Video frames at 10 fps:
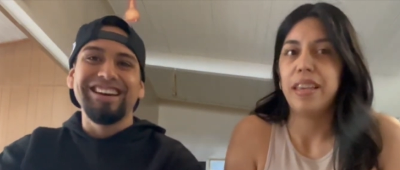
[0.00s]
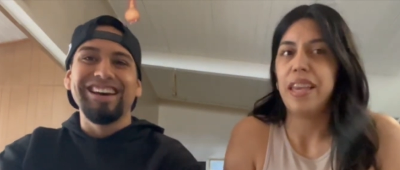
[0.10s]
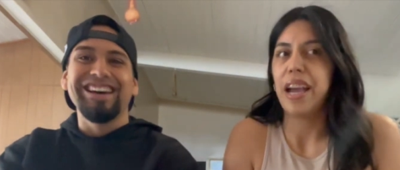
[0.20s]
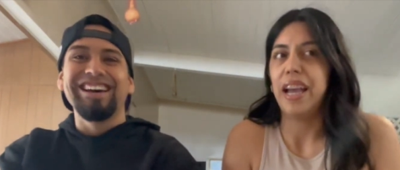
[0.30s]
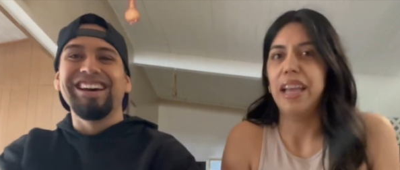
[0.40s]

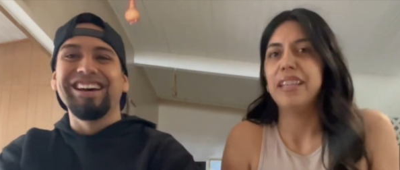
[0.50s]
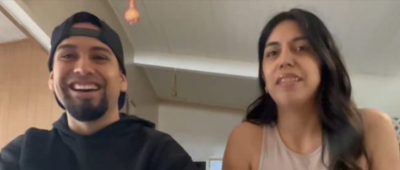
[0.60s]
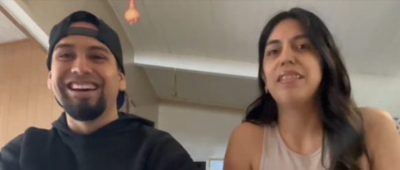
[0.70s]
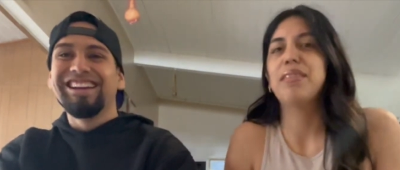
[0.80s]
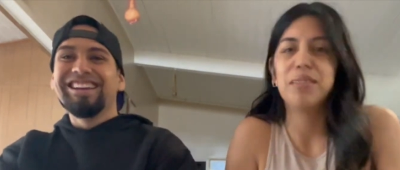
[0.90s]
Speaker 1: yeah,
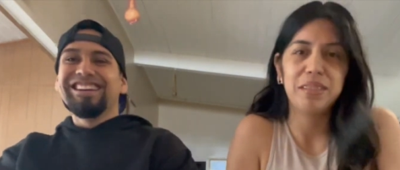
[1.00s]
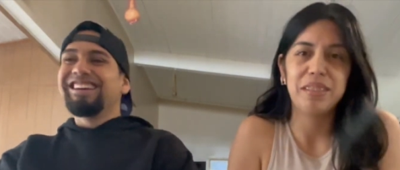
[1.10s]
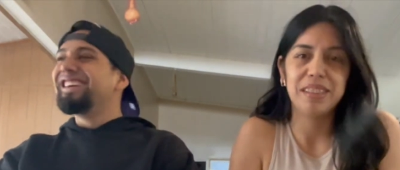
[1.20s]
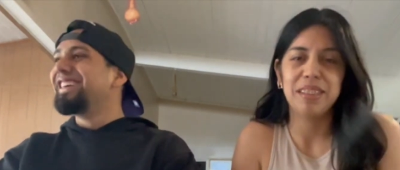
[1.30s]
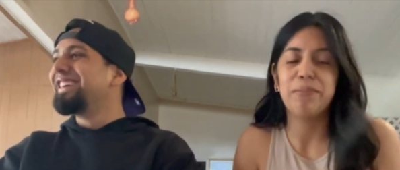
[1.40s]
guys.
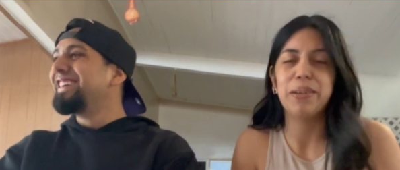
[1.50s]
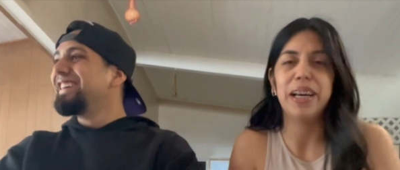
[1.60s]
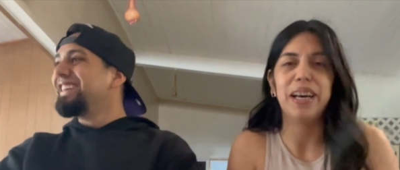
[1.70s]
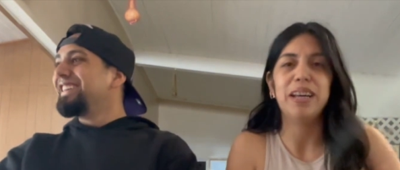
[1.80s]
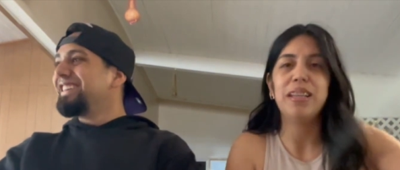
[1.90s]

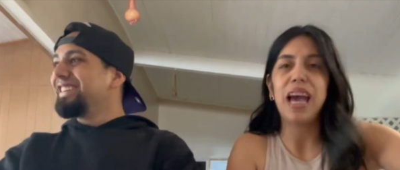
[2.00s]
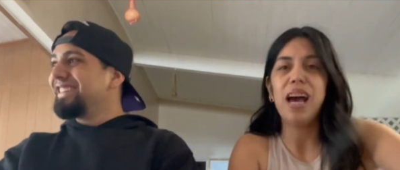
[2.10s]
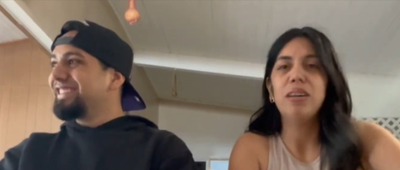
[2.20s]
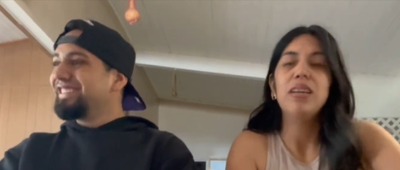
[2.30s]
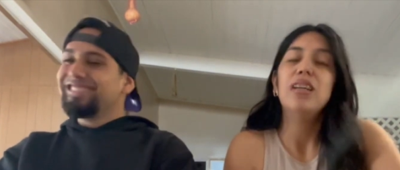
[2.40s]
But
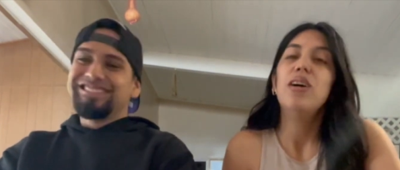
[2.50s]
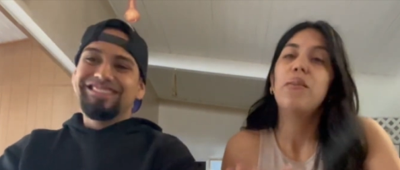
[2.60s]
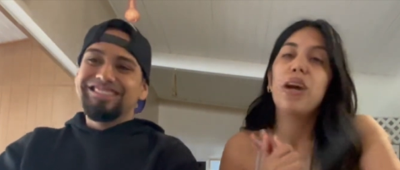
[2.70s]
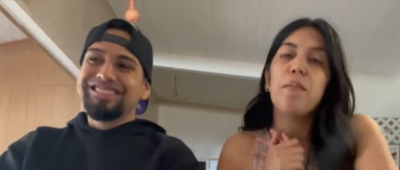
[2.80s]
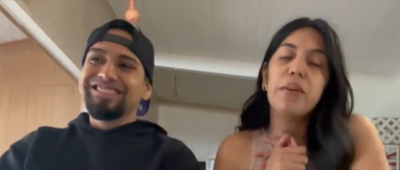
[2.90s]
yeah,
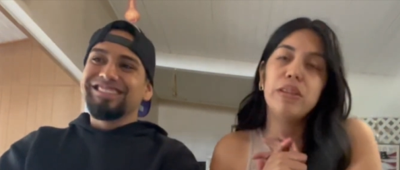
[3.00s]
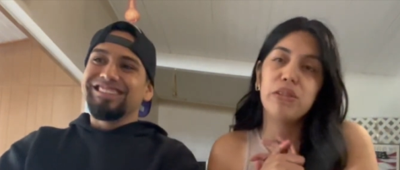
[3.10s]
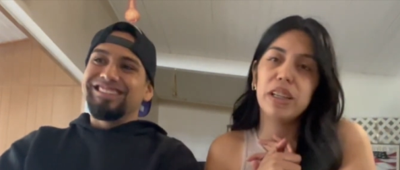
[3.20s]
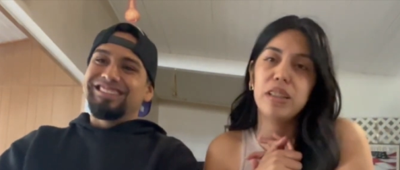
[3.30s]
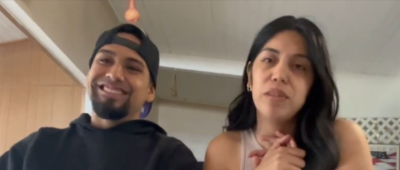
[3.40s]
we hope you
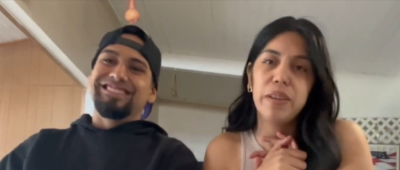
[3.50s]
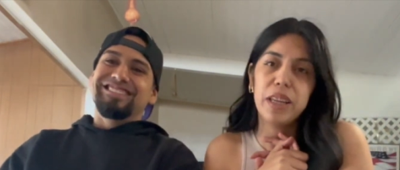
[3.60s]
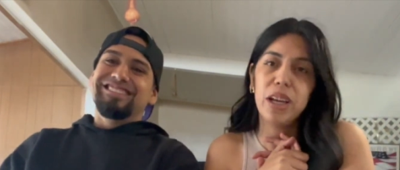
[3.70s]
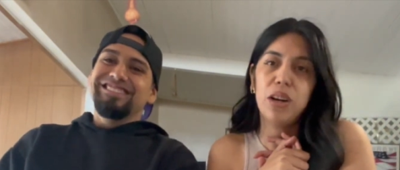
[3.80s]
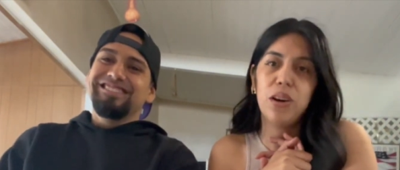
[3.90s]
enjoyed this
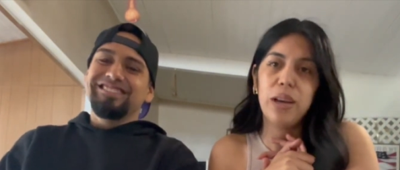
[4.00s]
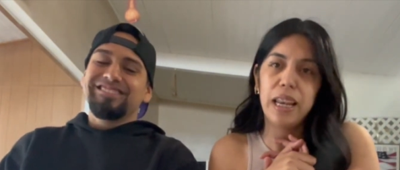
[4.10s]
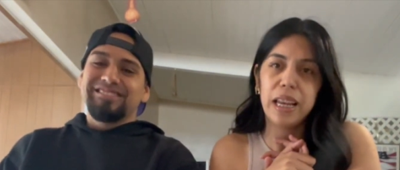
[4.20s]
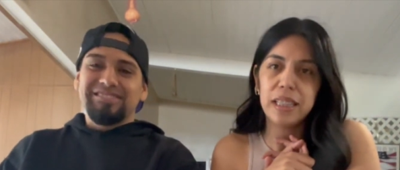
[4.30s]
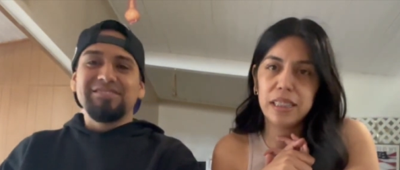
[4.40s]
video. And
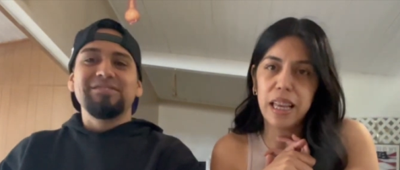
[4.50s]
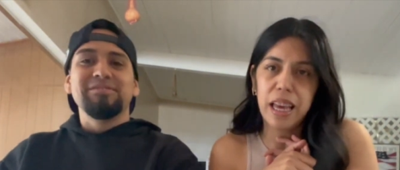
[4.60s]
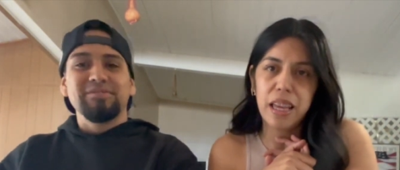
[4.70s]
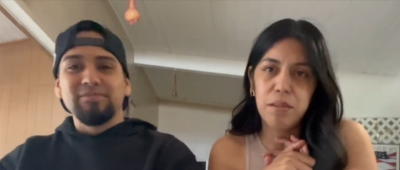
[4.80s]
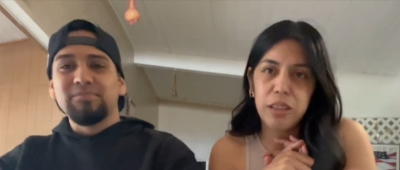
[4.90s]
like I
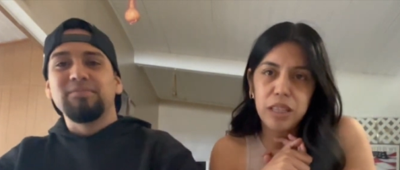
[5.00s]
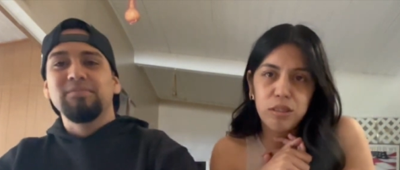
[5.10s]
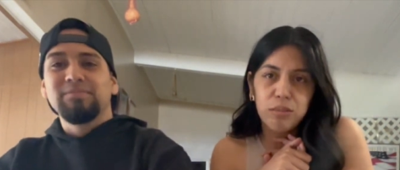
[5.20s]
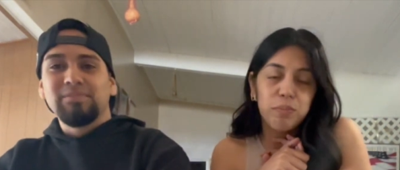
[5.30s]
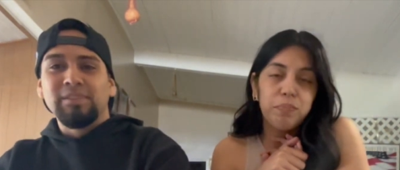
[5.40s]
said, if you
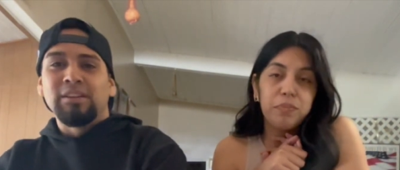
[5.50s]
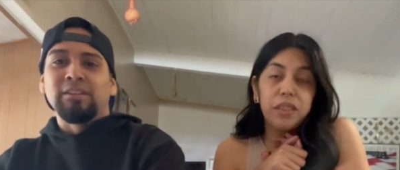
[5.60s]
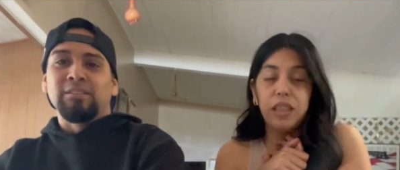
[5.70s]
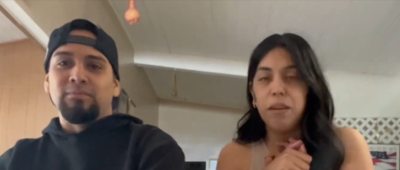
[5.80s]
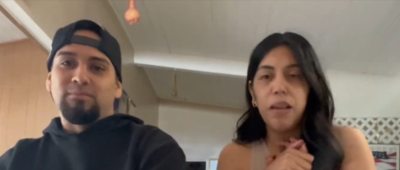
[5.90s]
guys
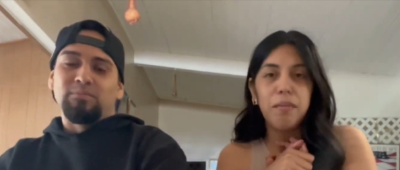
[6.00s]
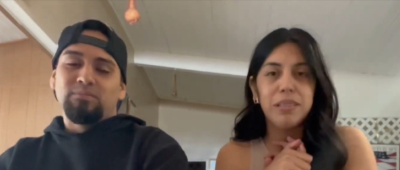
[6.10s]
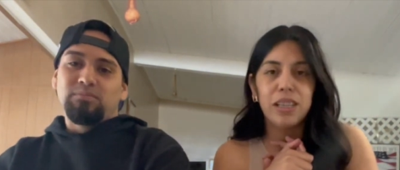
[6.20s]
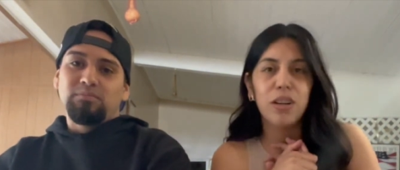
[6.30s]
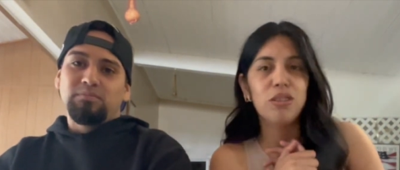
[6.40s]
love
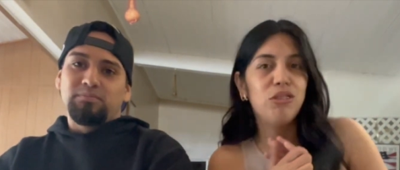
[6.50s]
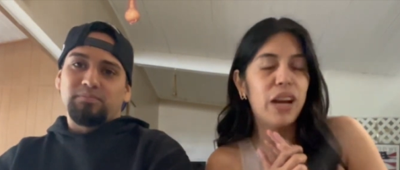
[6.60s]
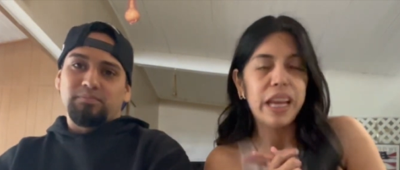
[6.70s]
lobster, go try